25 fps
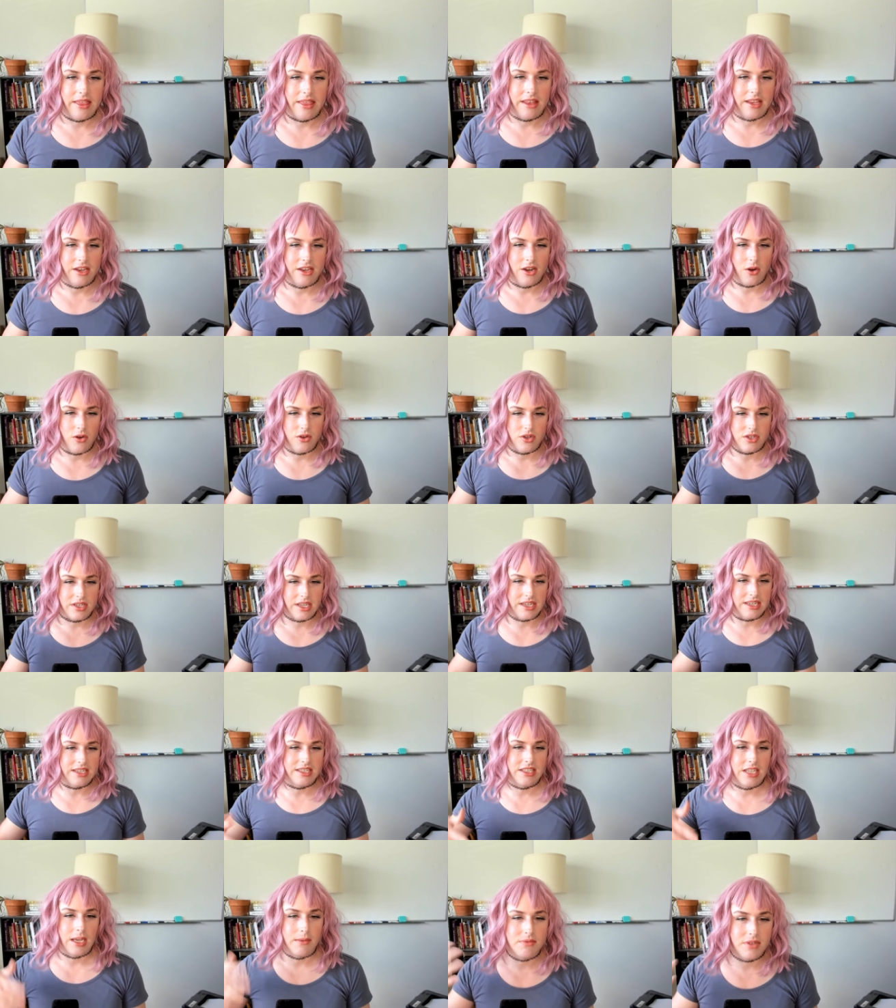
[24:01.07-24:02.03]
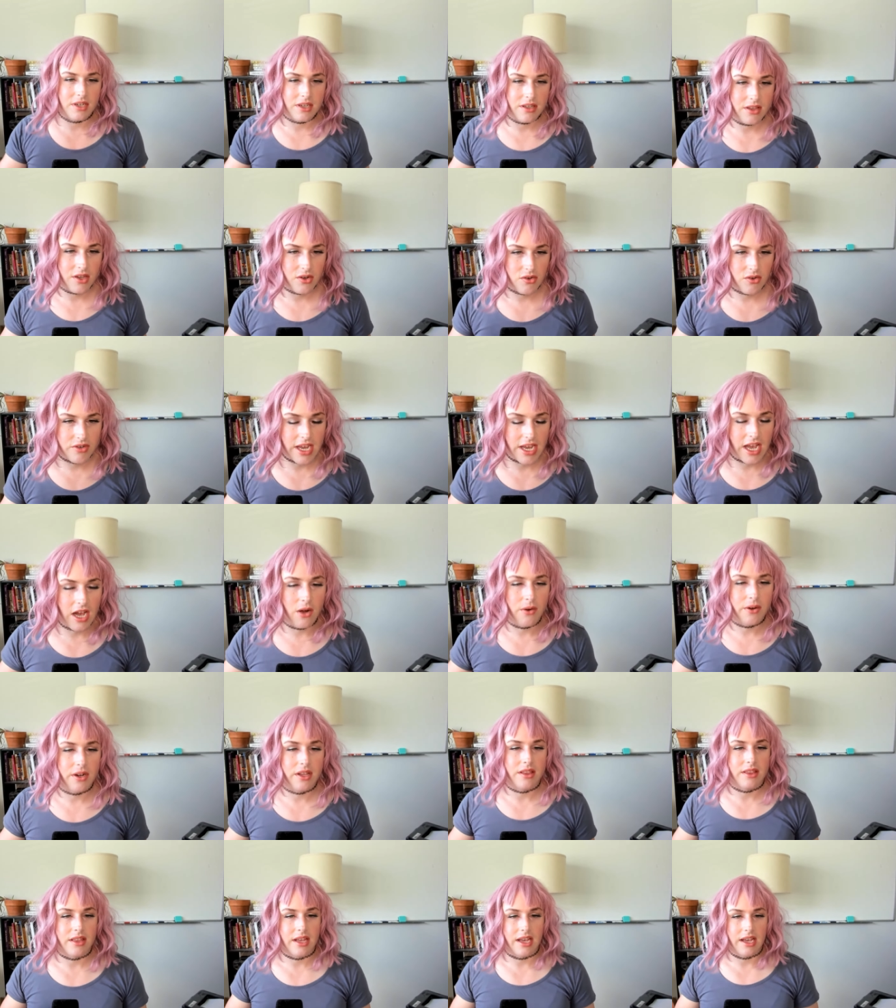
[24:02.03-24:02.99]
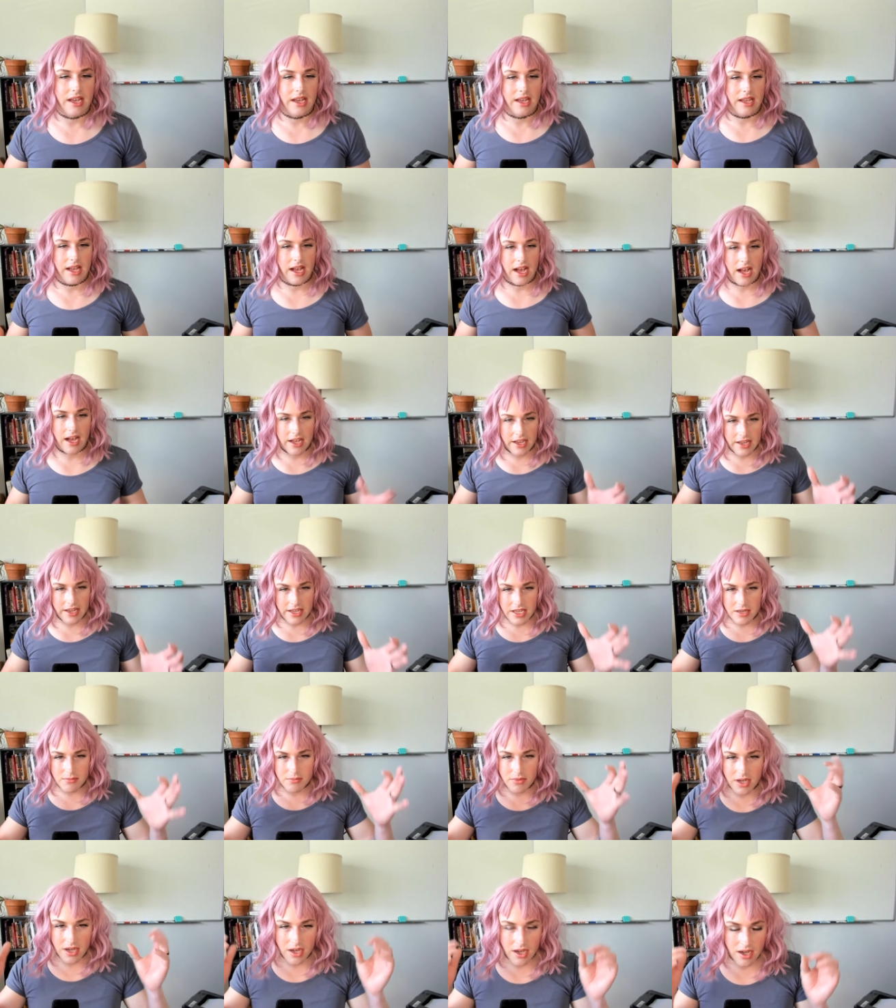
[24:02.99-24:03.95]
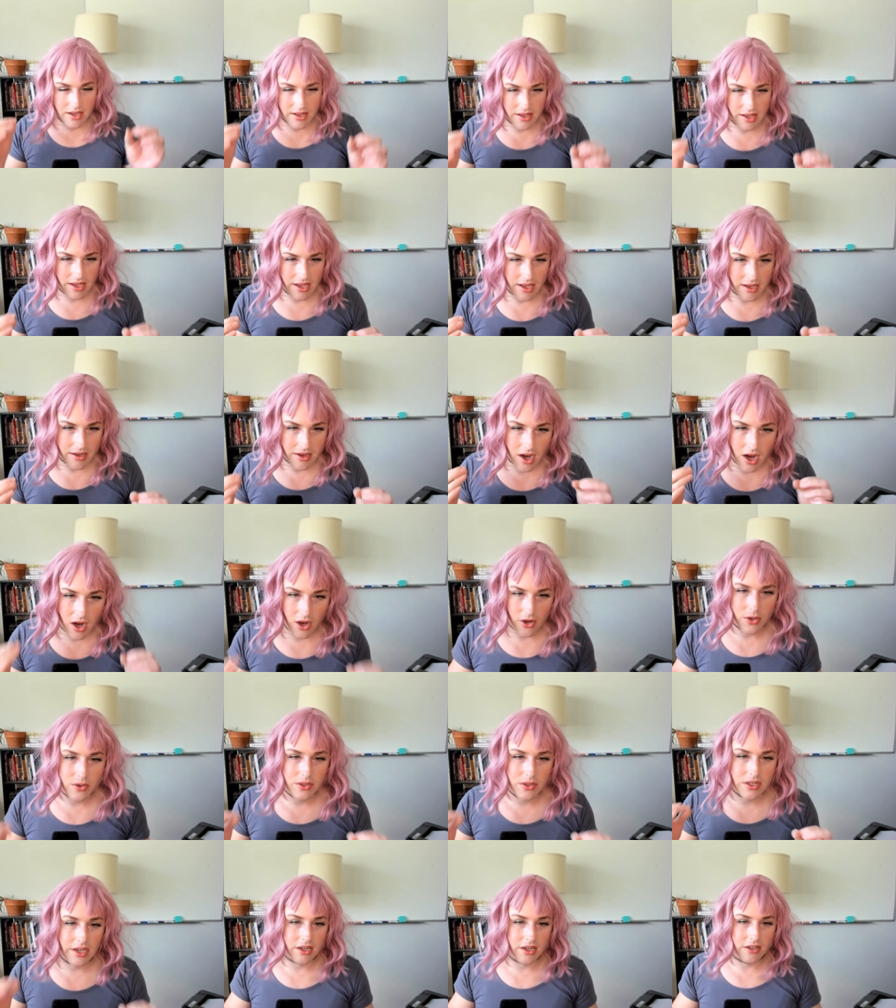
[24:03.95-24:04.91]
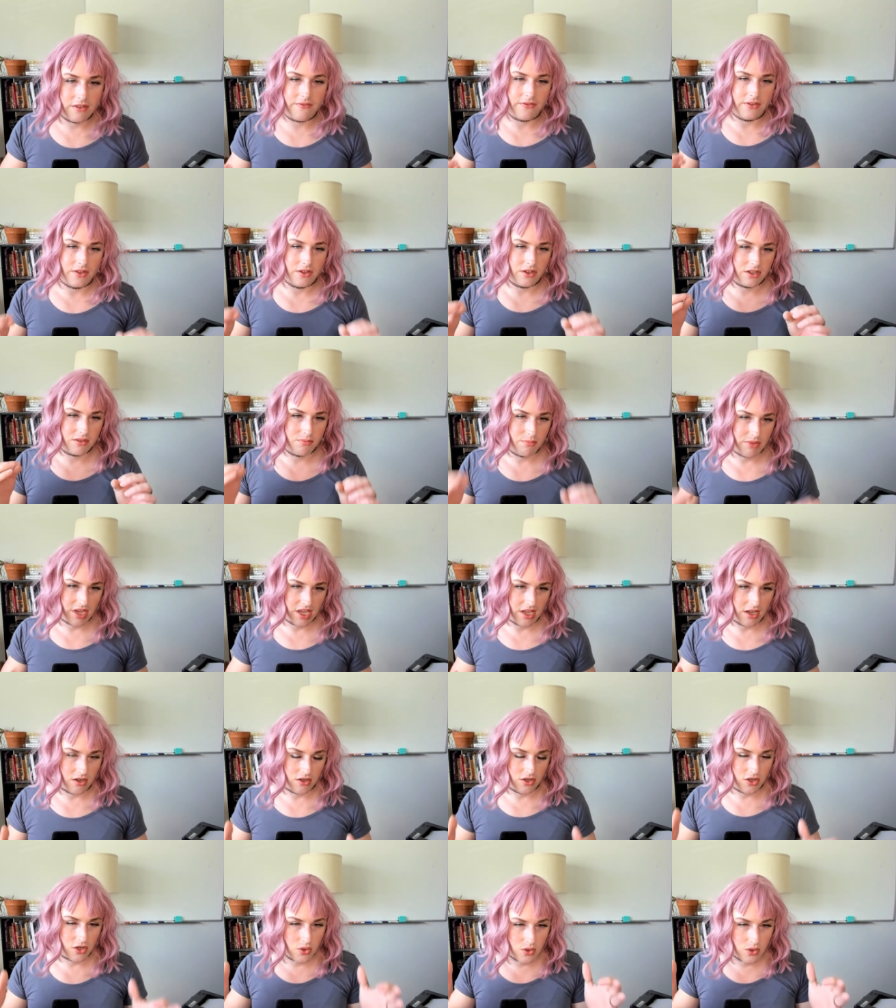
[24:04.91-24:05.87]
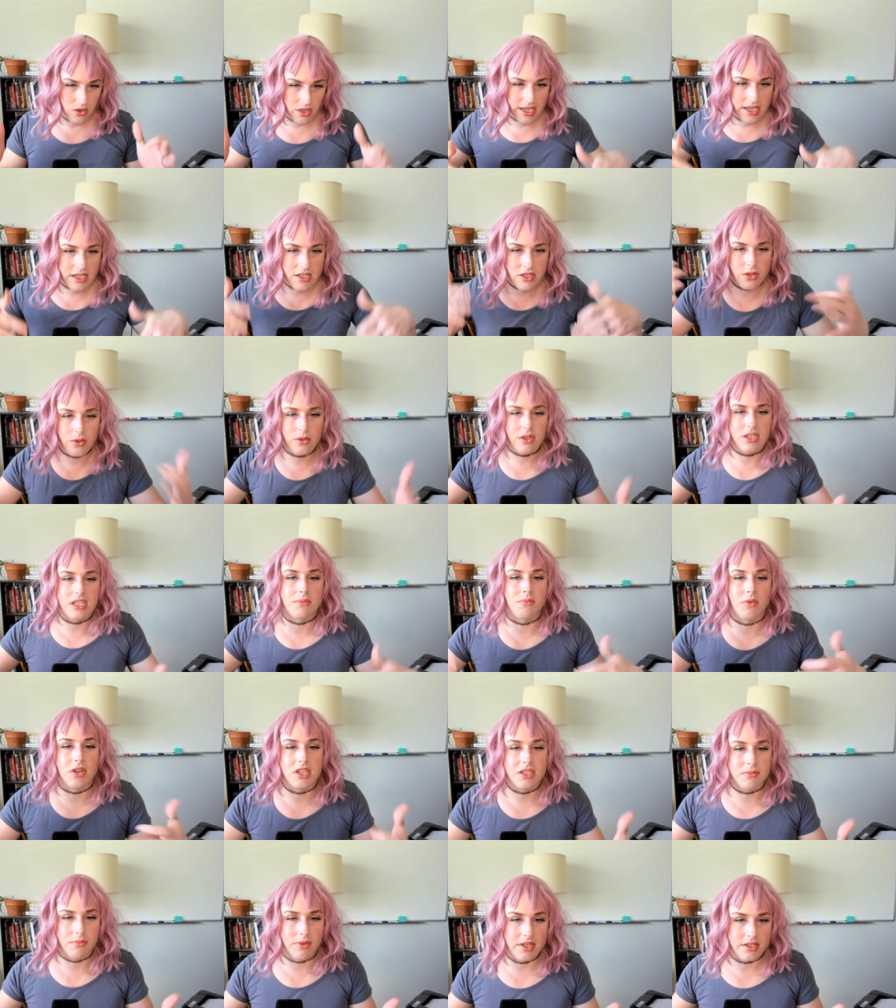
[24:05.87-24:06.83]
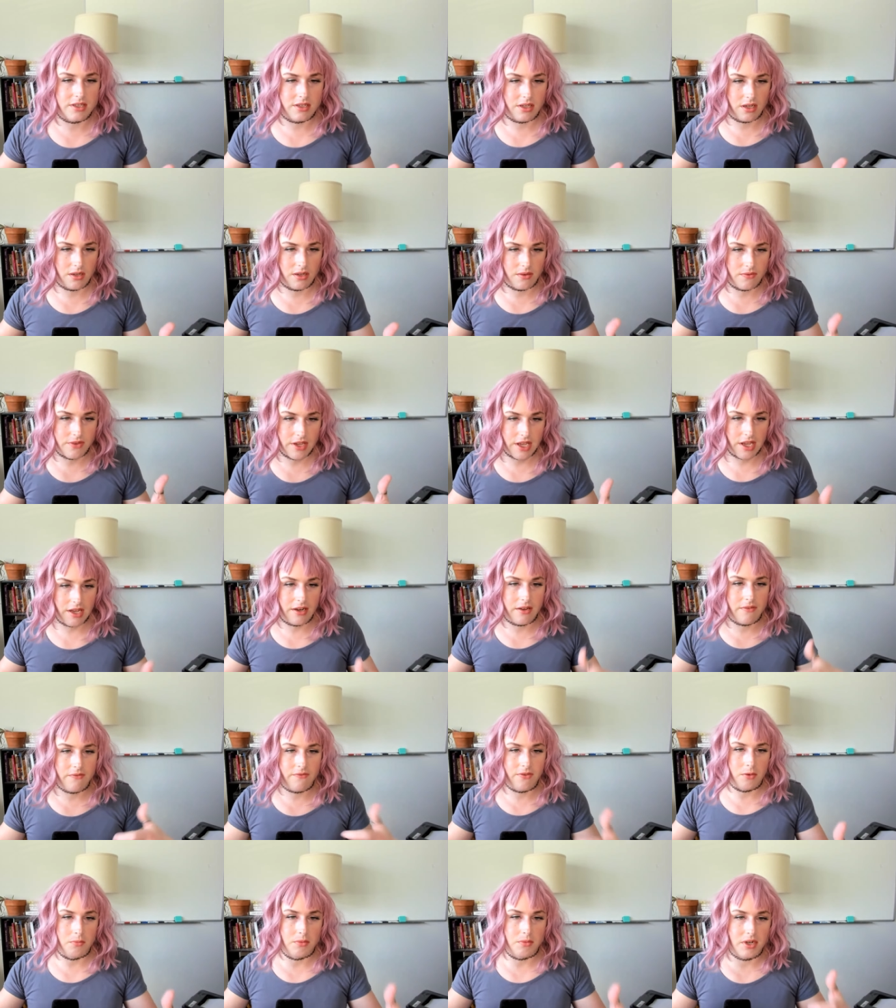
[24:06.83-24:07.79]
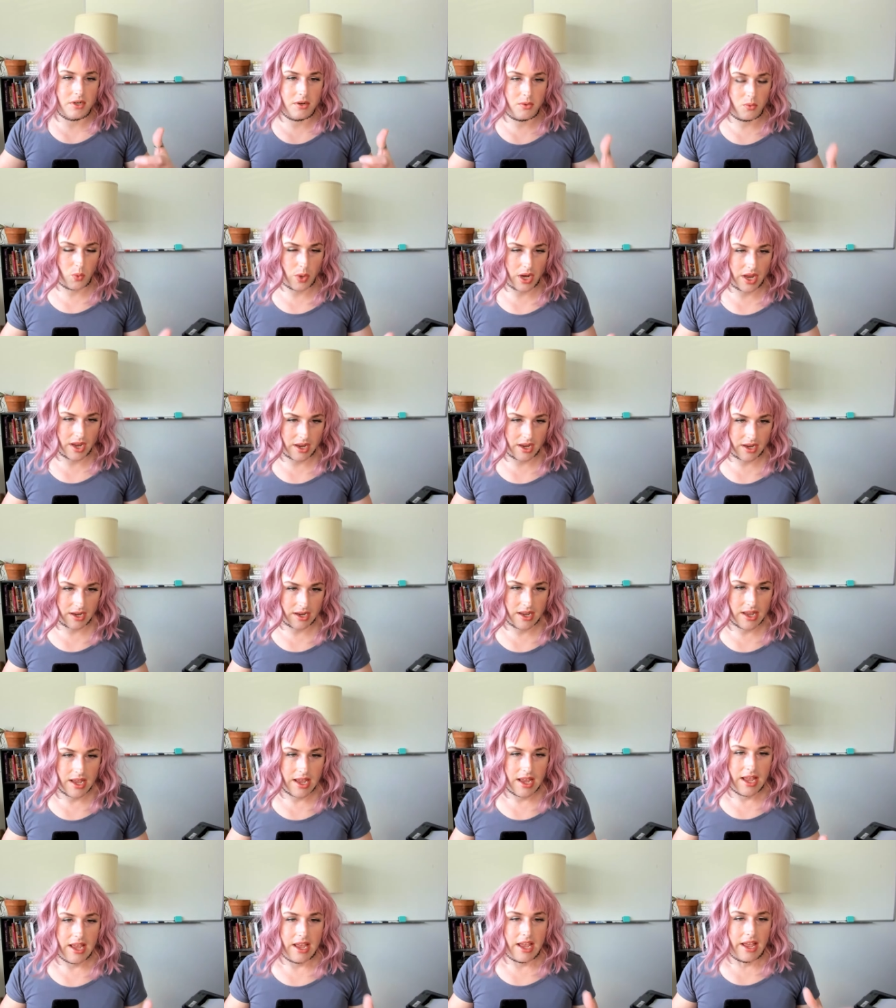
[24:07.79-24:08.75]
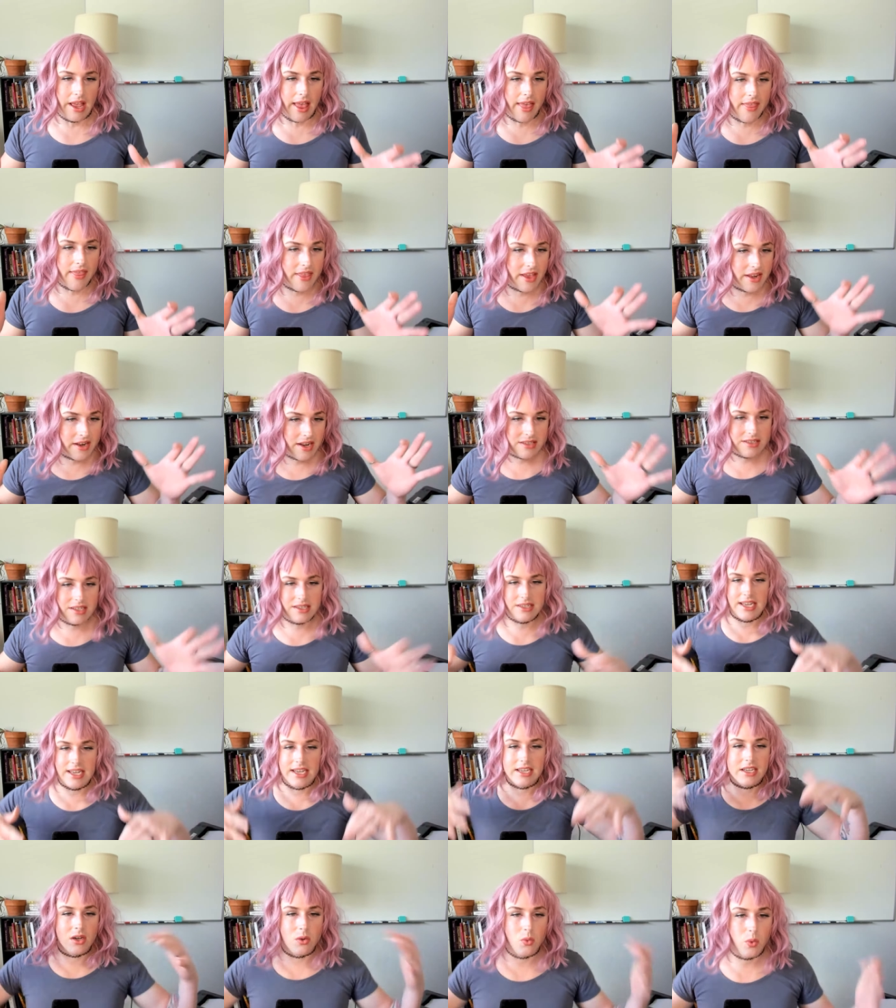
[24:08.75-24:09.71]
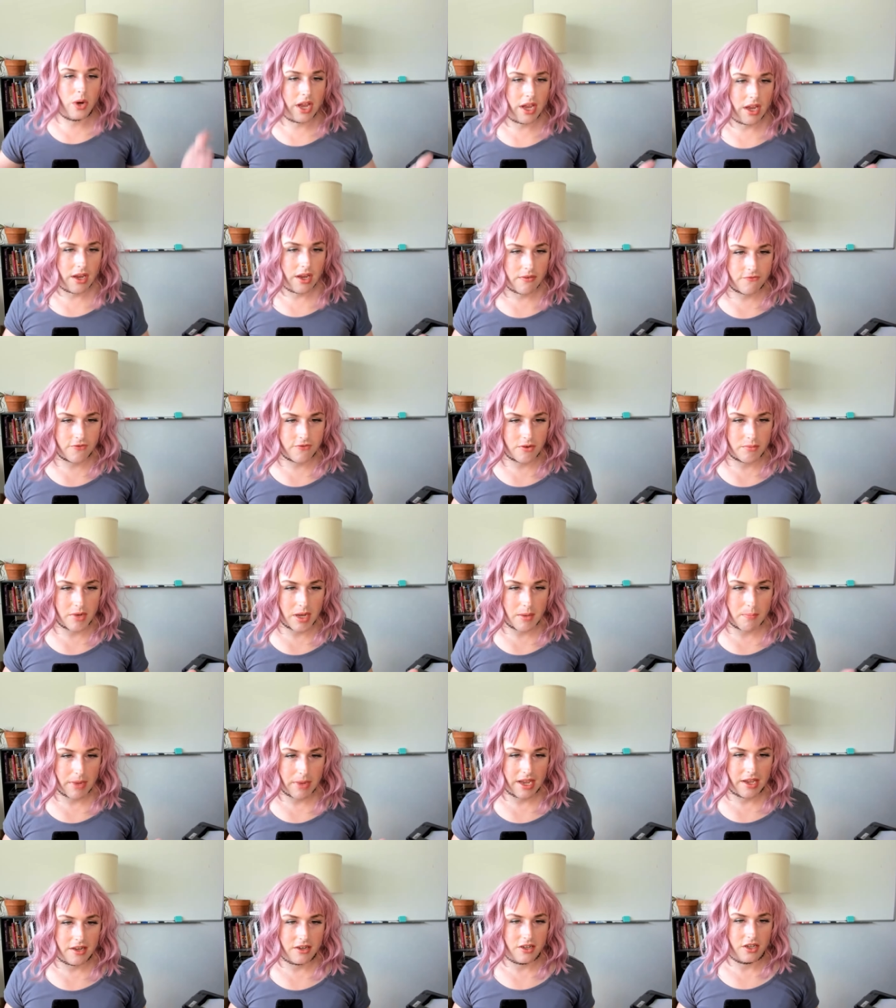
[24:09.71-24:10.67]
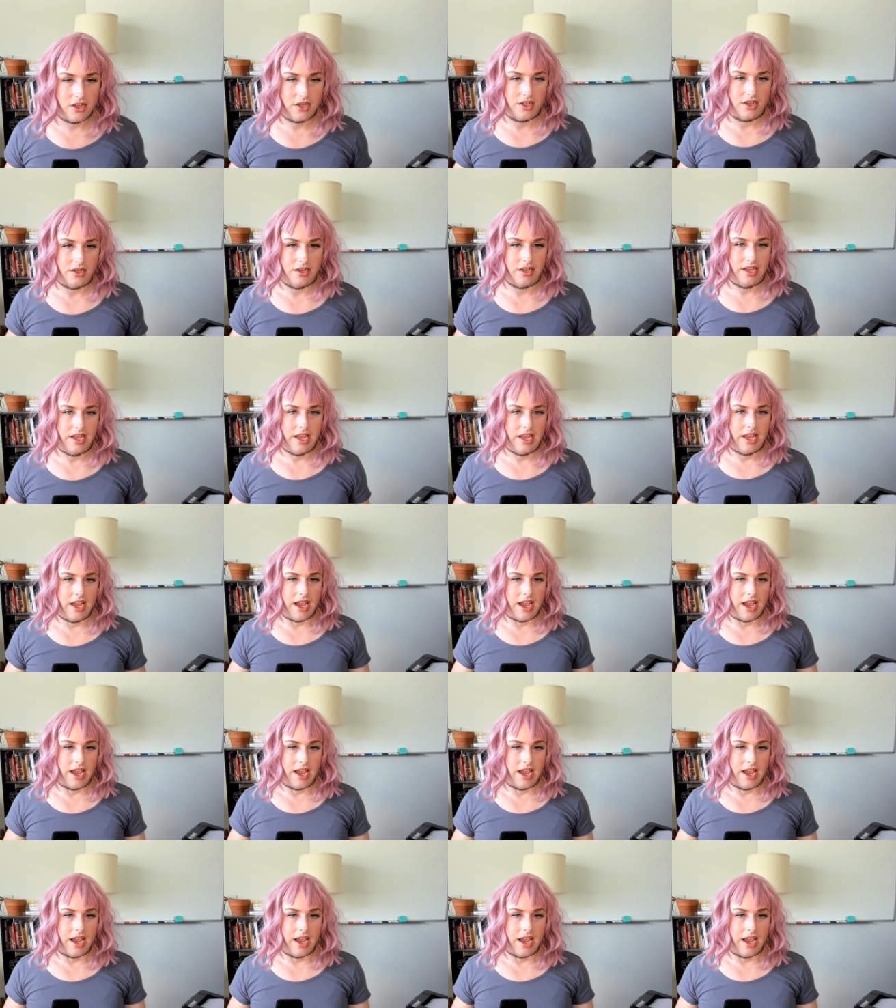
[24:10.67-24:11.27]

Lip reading: Just accepting the reality that I am an autogynephilic male who likes to express myself in a feminine way, and that doesn't take away from my manhood.